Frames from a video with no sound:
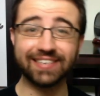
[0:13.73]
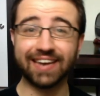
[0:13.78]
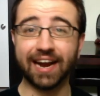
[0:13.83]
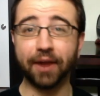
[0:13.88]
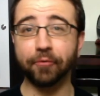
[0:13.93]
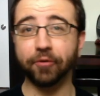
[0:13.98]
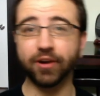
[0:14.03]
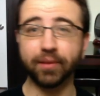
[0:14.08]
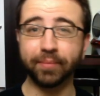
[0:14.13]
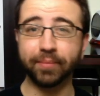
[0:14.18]
and
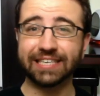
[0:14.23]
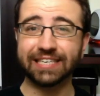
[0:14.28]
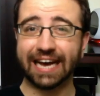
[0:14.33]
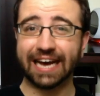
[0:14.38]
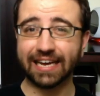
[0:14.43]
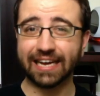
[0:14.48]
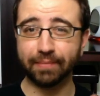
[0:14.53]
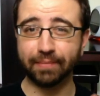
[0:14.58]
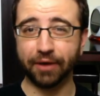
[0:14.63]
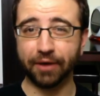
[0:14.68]
today we're going to be
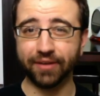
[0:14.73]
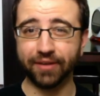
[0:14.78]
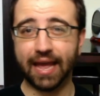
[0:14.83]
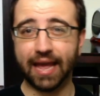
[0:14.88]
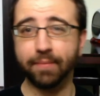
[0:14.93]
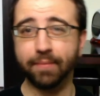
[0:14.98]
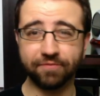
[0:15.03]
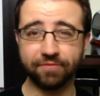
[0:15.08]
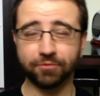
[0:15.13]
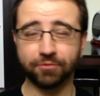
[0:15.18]
talking about
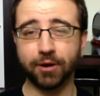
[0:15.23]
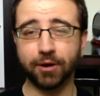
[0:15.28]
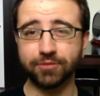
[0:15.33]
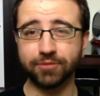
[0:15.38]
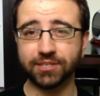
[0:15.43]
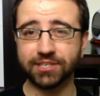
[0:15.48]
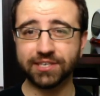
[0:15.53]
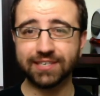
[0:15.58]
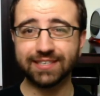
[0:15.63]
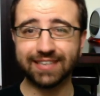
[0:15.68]
Game of
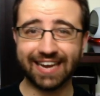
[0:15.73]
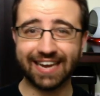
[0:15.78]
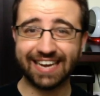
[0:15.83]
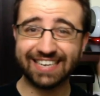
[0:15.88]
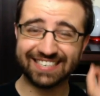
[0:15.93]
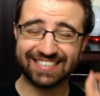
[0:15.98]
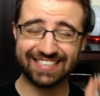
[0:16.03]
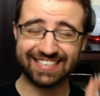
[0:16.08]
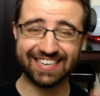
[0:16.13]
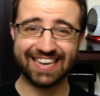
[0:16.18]
Thrones Season
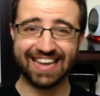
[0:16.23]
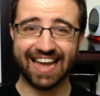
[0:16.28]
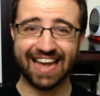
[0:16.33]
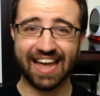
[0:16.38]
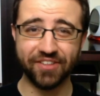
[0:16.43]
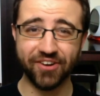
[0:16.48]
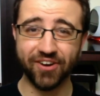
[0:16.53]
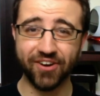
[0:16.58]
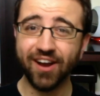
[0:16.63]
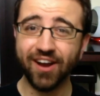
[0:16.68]
8
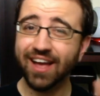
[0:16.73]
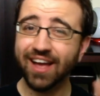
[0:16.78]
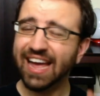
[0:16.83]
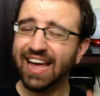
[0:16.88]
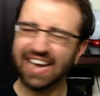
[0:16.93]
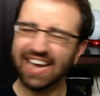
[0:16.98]
together.